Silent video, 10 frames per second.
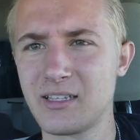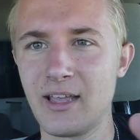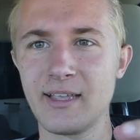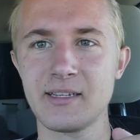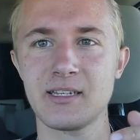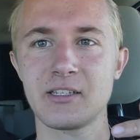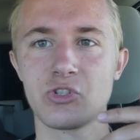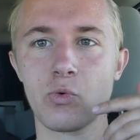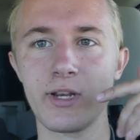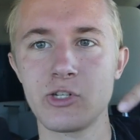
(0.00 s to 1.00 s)
I think he said it's a
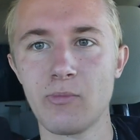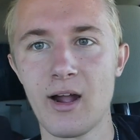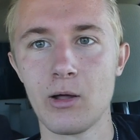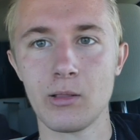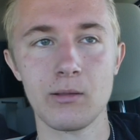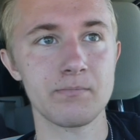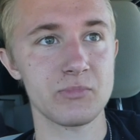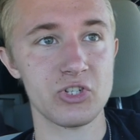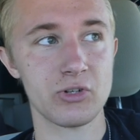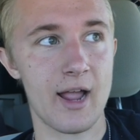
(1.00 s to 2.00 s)
22 mile
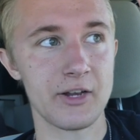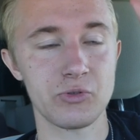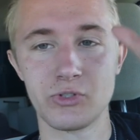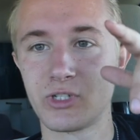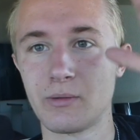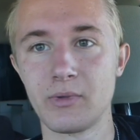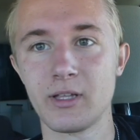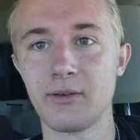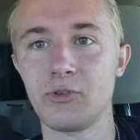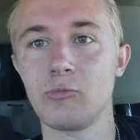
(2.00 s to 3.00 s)
stretch with just a
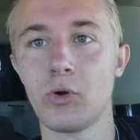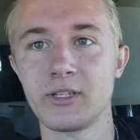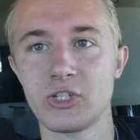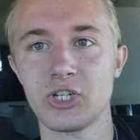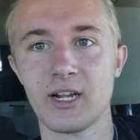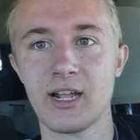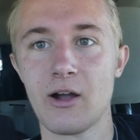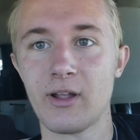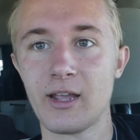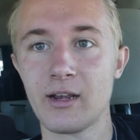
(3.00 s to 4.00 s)
million viewpoints to check
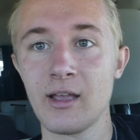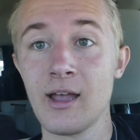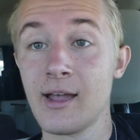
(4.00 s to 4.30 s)
out, and